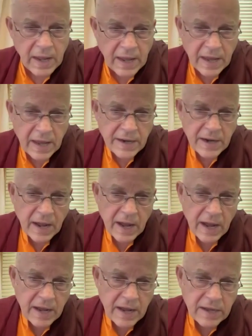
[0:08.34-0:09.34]
And
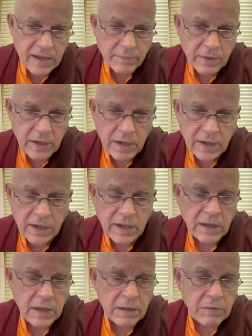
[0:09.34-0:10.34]
I am
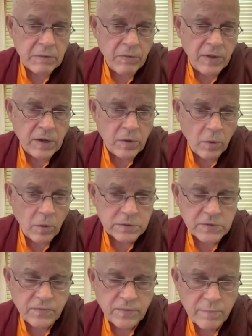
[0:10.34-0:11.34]
getting the
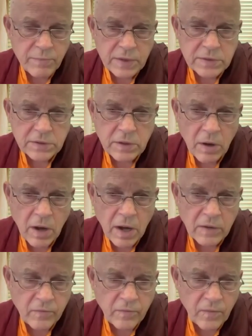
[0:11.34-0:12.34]
notes from this
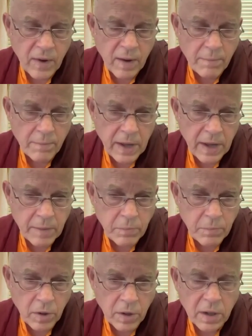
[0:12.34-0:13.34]
talk from a
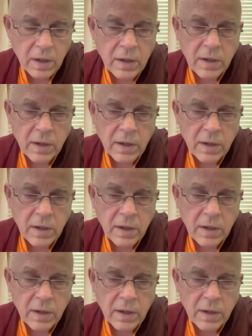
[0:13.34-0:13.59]
book